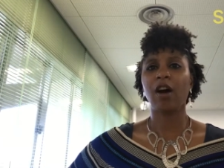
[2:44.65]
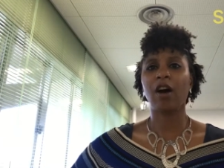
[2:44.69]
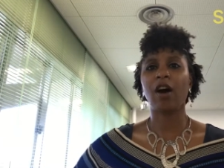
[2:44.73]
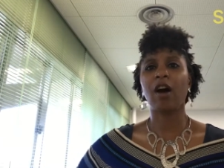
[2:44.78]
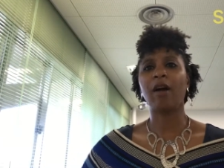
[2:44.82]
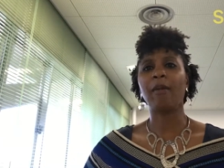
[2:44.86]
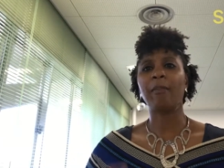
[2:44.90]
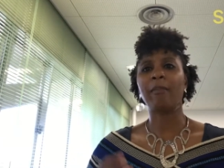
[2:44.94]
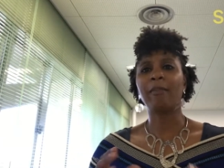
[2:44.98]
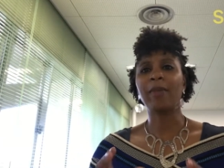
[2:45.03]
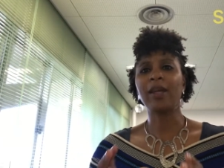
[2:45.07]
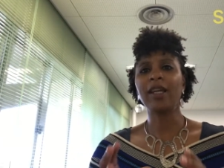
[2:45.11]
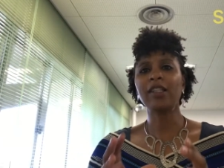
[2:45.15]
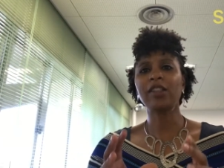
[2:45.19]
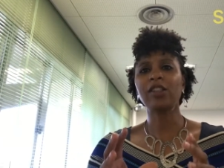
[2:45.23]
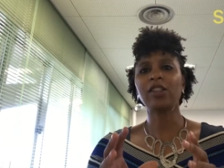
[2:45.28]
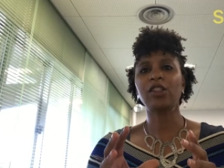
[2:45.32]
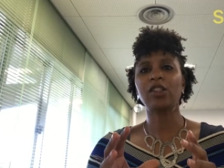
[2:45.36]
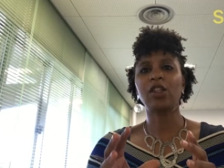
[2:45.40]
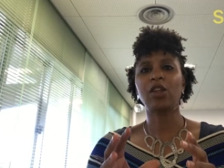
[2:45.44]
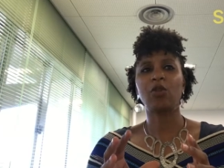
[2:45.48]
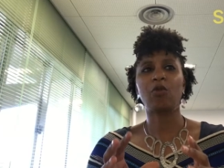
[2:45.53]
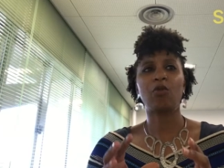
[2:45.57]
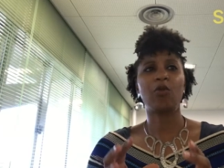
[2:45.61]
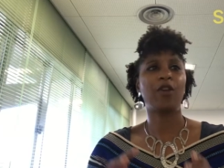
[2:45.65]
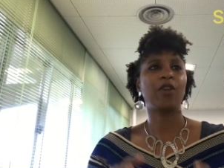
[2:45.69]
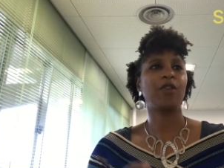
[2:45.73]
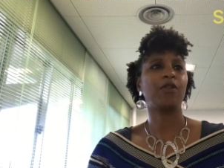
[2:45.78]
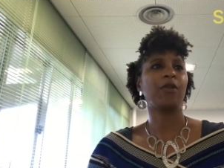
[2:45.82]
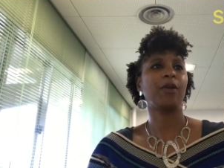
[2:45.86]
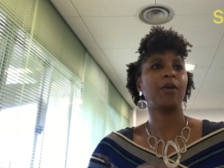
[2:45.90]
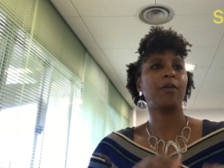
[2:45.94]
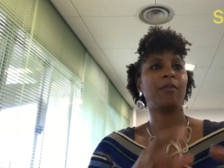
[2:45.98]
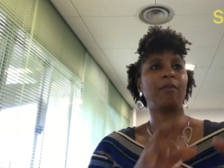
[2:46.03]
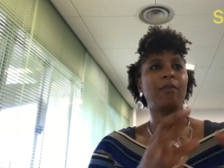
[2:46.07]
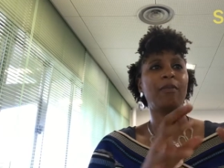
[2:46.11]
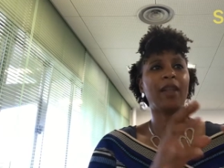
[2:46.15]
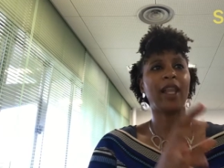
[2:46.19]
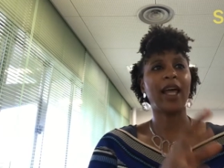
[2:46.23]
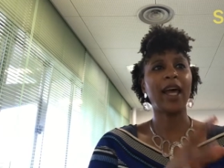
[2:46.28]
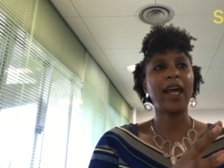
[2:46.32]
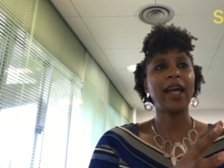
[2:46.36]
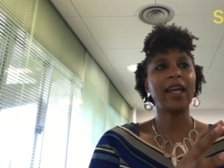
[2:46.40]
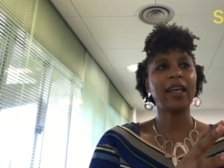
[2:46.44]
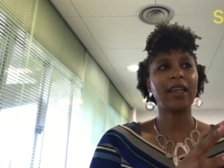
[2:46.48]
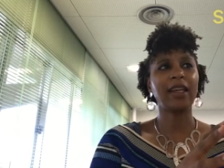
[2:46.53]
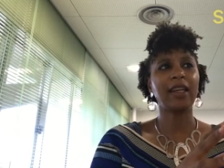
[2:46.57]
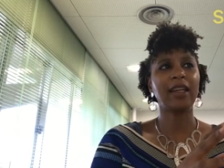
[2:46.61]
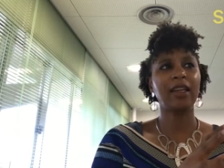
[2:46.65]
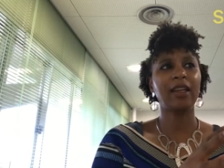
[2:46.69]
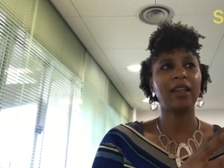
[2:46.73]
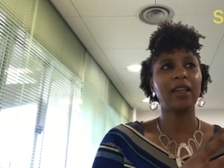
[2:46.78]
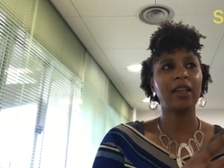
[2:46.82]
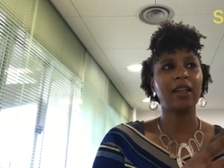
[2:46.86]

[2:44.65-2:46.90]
are mixed with black,